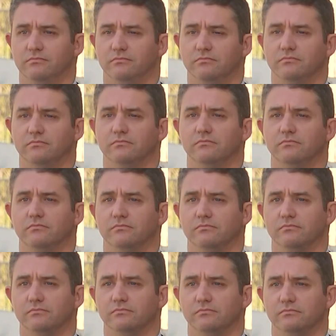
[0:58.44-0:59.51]

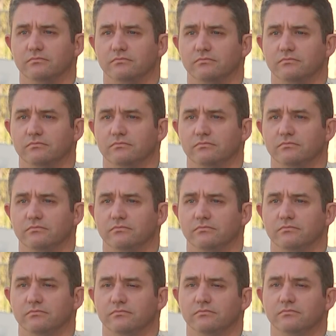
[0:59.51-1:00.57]

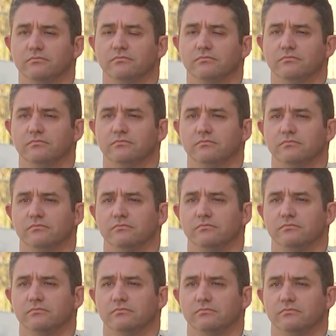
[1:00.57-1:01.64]

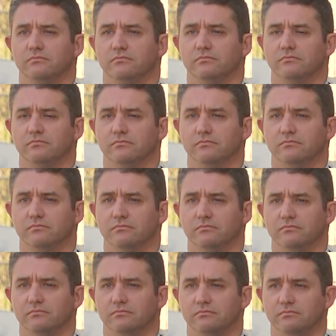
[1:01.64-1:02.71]

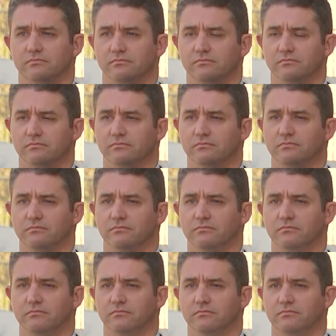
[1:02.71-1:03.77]

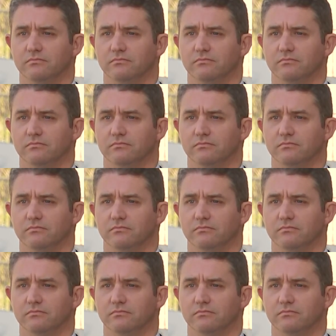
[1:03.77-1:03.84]
No words are spoken by the person on screen.